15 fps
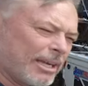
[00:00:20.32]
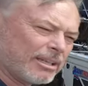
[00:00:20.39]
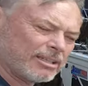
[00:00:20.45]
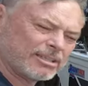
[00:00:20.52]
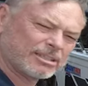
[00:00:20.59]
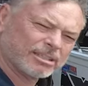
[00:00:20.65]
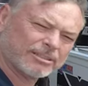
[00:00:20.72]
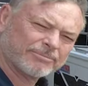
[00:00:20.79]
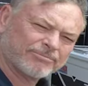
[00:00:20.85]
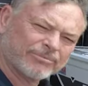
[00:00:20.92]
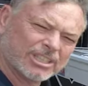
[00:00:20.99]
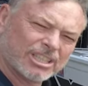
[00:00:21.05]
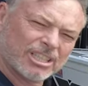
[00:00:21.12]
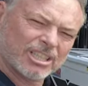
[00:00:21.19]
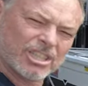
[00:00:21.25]
enders.
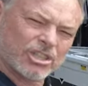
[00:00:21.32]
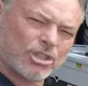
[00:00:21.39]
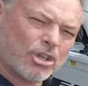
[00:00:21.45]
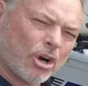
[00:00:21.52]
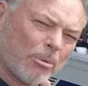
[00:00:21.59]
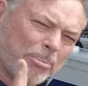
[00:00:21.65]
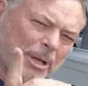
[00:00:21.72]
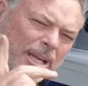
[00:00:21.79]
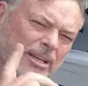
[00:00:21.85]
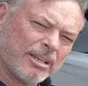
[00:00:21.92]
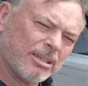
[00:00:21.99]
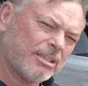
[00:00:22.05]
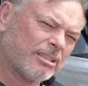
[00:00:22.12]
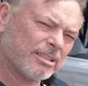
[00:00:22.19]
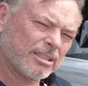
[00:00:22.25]
Top
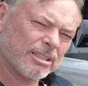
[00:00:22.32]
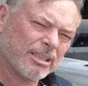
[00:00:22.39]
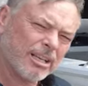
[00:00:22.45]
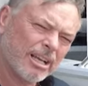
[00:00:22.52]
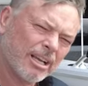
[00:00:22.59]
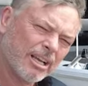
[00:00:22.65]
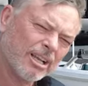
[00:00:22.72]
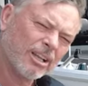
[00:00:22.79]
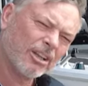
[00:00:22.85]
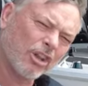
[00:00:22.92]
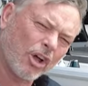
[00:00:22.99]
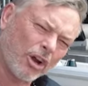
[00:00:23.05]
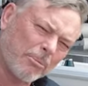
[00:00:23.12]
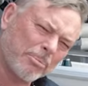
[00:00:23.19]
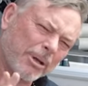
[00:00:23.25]
enders, a
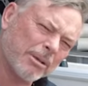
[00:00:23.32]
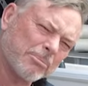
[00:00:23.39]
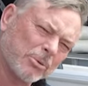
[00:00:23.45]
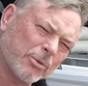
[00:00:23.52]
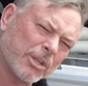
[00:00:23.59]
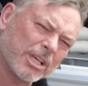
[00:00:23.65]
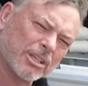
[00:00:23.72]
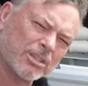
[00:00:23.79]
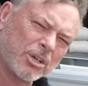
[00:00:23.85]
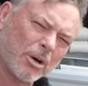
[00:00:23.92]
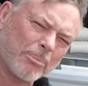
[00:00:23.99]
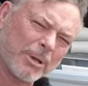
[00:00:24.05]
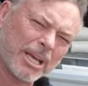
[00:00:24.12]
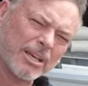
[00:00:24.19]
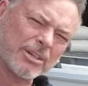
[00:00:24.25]
lot of people think a
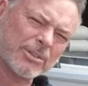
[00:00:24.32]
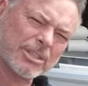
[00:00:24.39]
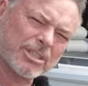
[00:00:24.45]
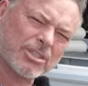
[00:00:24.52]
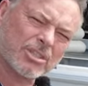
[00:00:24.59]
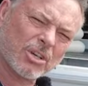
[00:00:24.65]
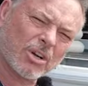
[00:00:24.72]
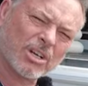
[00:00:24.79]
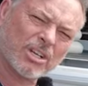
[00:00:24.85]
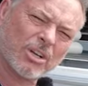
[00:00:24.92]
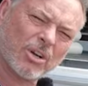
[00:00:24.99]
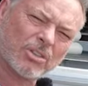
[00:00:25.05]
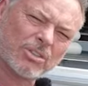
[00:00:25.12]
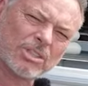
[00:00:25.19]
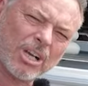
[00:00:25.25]
top ender is a side
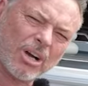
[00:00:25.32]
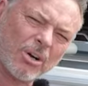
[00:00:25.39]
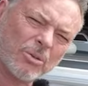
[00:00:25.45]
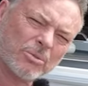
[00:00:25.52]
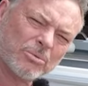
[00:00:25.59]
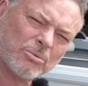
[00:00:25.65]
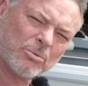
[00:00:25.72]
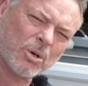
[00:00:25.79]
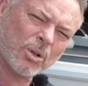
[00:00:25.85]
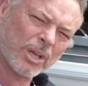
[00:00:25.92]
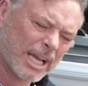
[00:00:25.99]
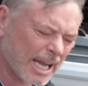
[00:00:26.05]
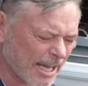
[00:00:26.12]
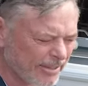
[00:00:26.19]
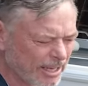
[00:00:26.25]
console. Well,
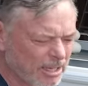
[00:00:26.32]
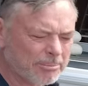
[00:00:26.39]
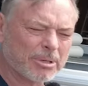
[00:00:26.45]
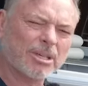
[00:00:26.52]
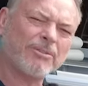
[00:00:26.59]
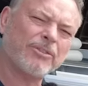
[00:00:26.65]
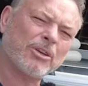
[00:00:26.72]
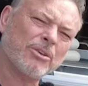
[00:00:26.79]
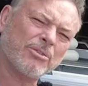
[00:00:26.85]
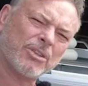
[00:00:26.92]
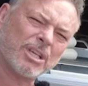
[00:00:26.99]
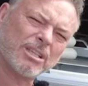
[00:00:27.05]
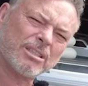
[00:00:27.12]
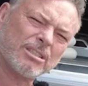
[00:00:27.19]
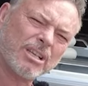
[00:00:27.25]
they are. They can be a few
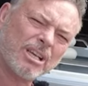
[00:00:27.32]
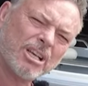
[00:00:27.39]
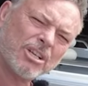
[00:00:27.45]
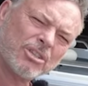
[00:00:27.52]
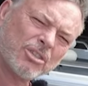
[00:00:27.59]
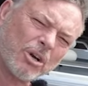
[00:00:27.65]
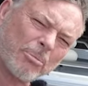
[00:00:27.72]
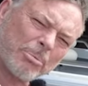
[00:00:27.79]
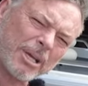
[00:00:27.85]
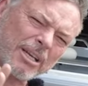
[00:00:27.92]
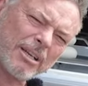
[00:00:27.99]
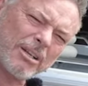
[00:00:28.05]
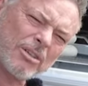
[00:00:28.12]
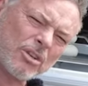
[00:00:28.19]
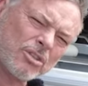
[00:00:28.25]
things. Top,
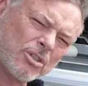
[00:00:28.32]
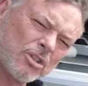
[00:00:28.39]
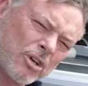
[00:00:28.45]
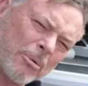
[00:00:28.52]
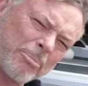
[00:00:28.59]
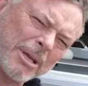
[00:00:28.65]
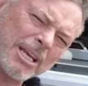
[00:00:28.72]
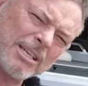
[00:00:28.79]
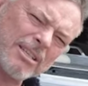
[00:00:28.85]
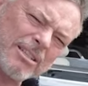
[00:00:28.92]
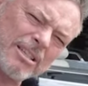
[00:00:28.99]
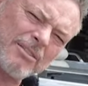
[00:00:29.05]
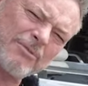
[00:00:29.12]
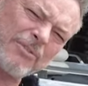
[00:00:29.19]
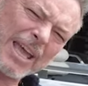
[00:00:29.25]
end, top
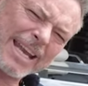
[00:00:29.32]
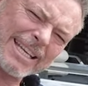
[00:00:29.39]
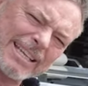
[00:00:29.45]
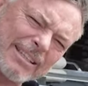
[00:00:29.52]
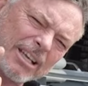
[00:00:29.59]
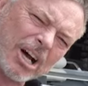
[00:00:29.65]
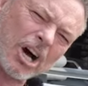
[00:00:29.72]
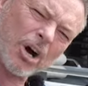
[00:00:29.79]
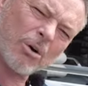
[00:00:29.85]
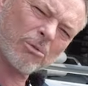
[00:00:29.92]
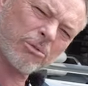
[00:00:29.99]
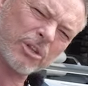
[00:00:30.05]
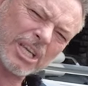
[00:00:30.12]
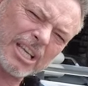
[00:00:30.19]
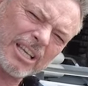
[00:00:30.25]
enders invented the
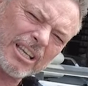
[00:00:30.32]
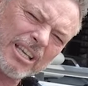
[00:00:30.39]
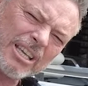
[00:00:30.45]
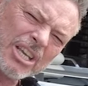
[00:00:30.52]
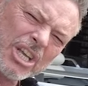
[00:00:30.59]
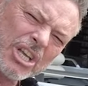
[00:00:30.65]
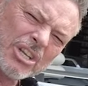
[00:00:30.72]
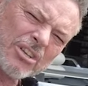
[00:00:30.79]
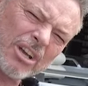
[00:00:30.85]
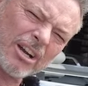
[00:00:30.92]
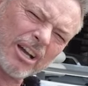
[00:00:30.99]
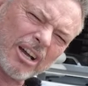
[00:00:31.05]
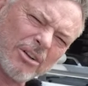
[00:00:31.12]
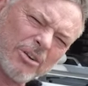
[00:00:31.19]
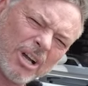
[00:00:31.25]
whole thing, you
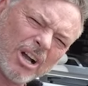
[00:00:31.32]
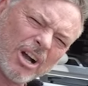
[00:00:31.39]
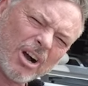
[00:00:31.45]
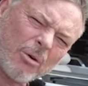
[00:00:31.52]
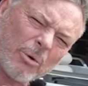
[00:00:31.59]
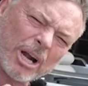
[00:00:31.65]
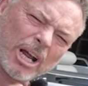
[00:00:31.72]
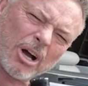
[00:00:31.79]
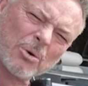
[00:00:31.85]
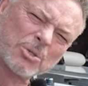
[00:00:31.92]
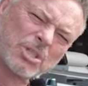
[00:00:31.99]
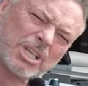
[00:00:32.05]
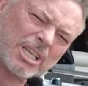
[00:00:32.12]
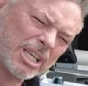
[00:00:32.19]
know. When I was a